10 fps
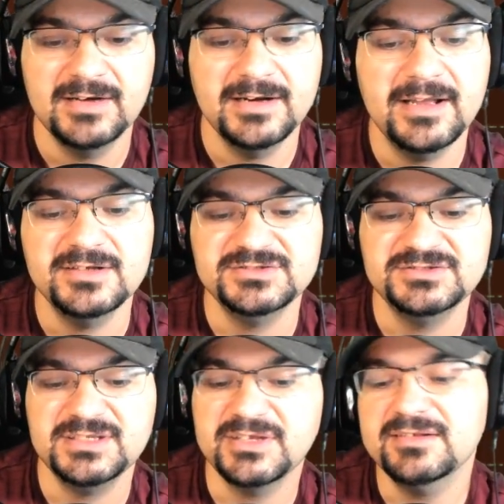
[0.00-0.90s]
Right now, as you
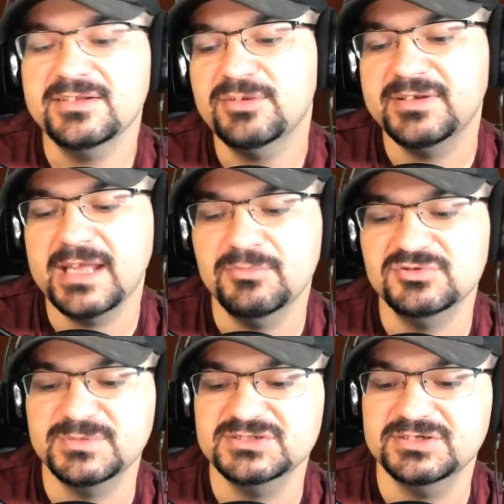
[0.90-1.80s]
see, I'm taking a little bit of
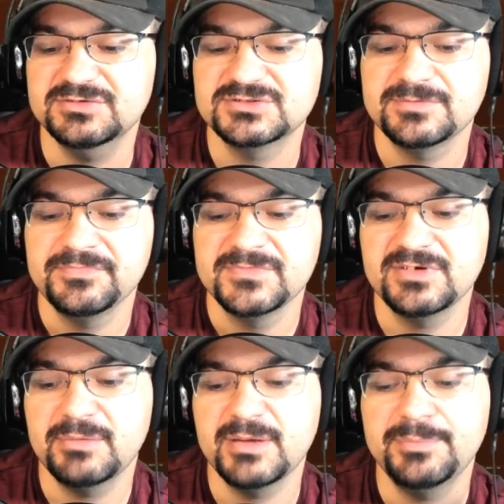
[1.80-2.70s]
damage to my shields.
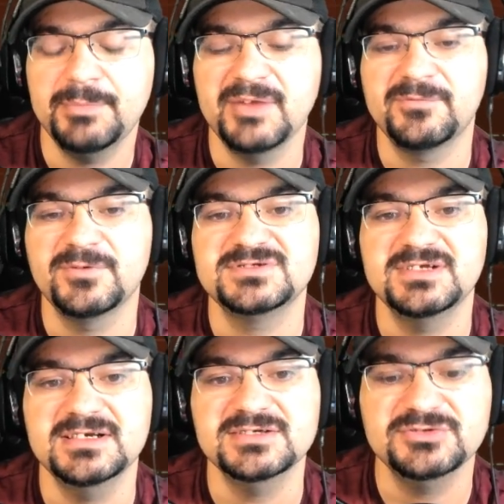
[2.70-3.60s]
So I'm gonna pop my first
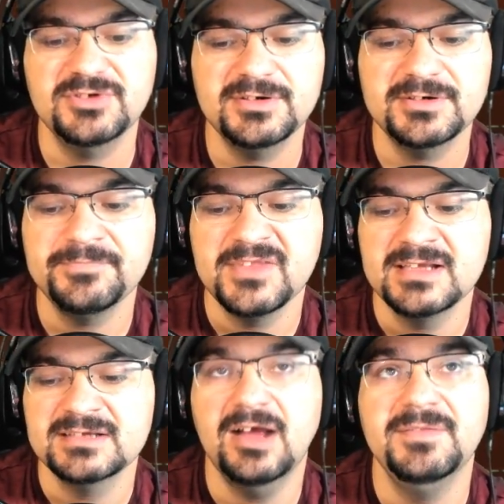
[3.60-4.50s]
shield hardener.
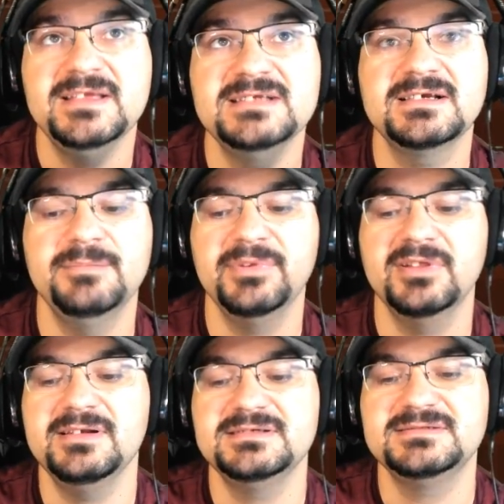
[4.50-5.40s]
These
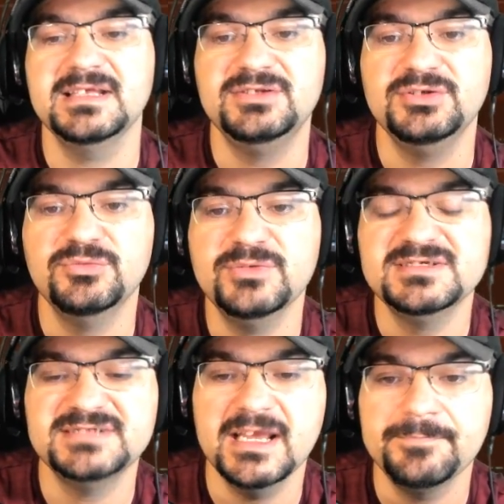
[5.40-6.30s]
abilities, they do
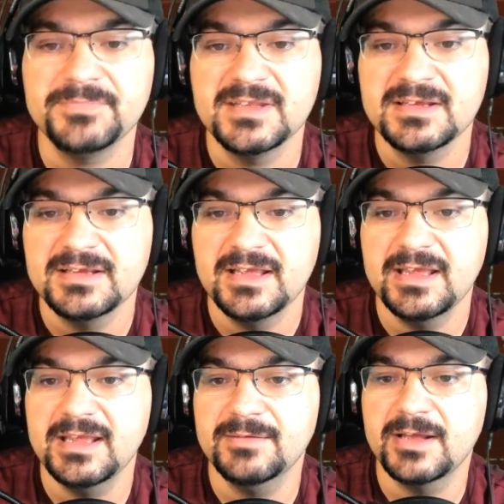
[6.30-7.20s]
reset,
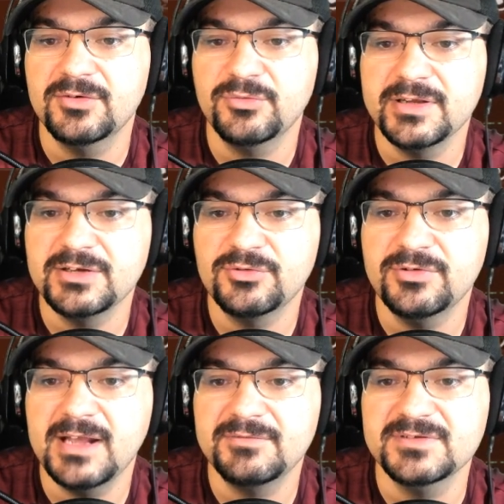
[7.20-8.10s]
and I don't know why you're
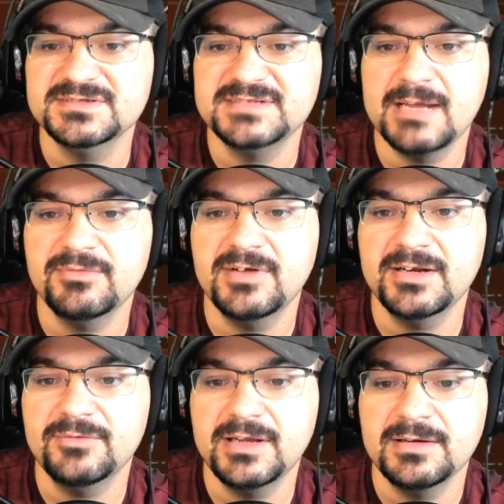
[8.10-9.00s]
going after the stabber
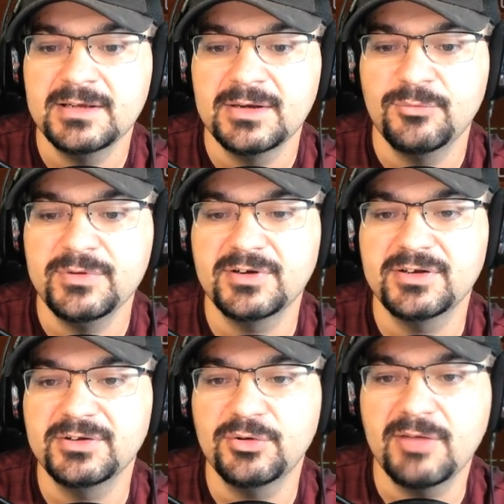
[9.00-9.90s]
right away. We are
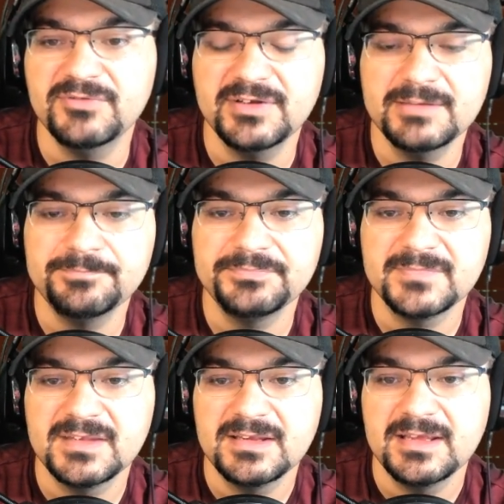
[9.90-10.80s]
gonna go after him.
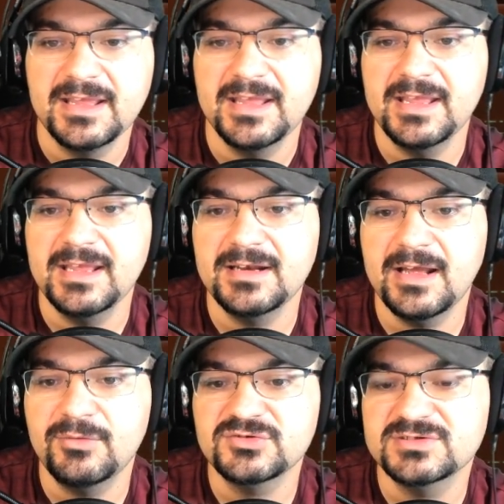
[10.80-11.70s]
And
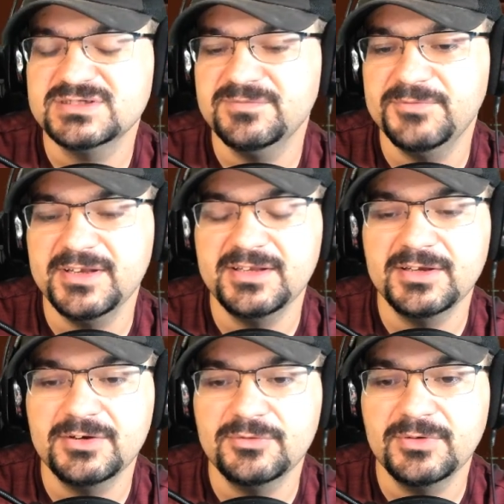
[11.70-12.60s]
I was watching a
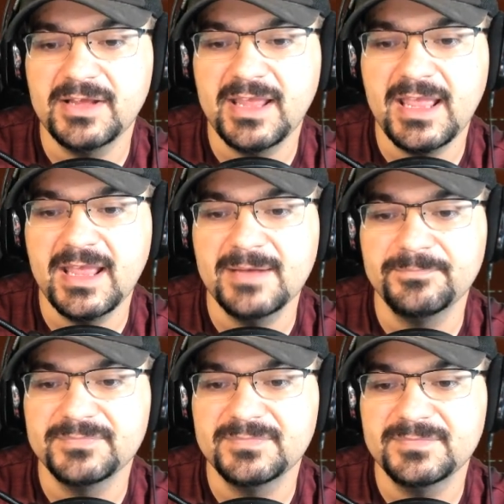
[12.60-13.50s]
video,
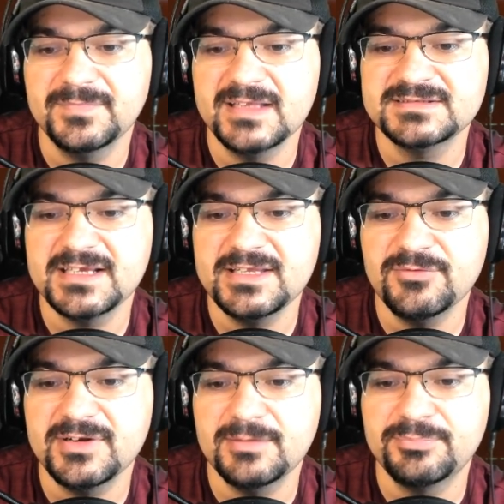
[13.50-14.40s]
and they say
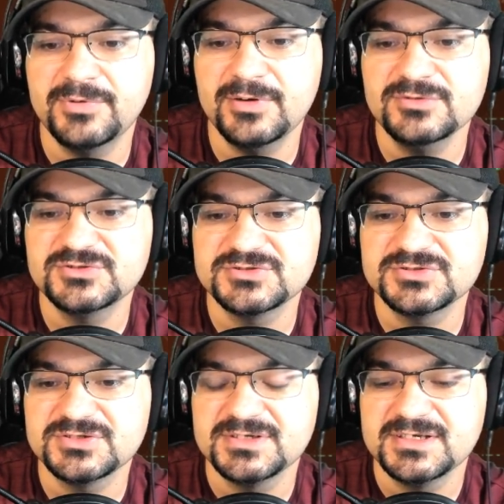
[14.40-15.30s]
you wanna approach